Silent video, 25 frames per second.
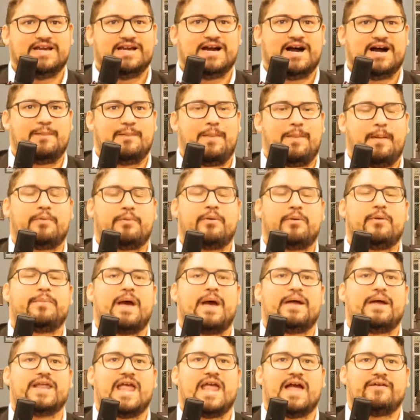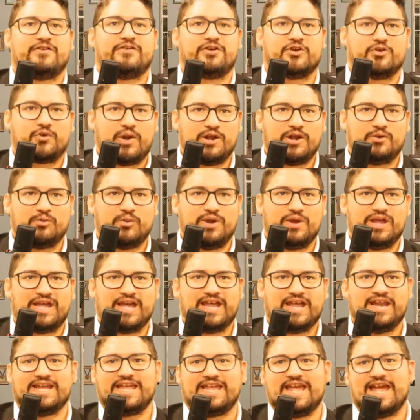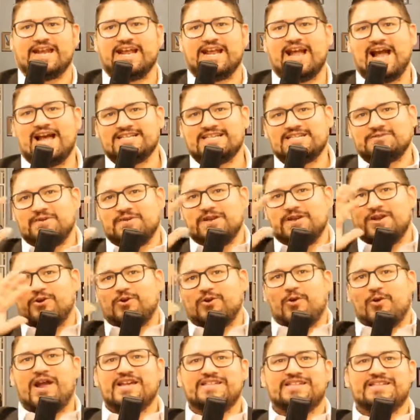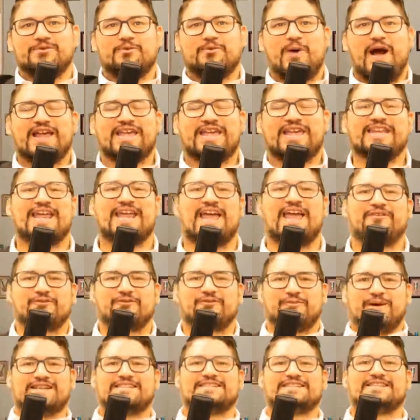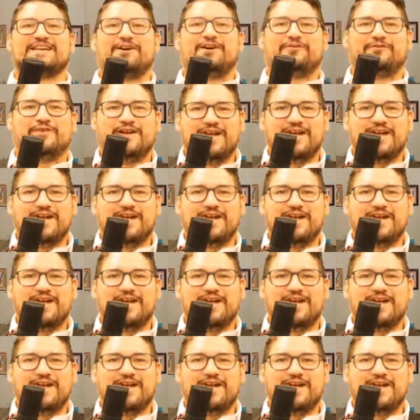Pepper and Patty, have a great weekend. Again, guys, it's been a crazy, wacky day for myself.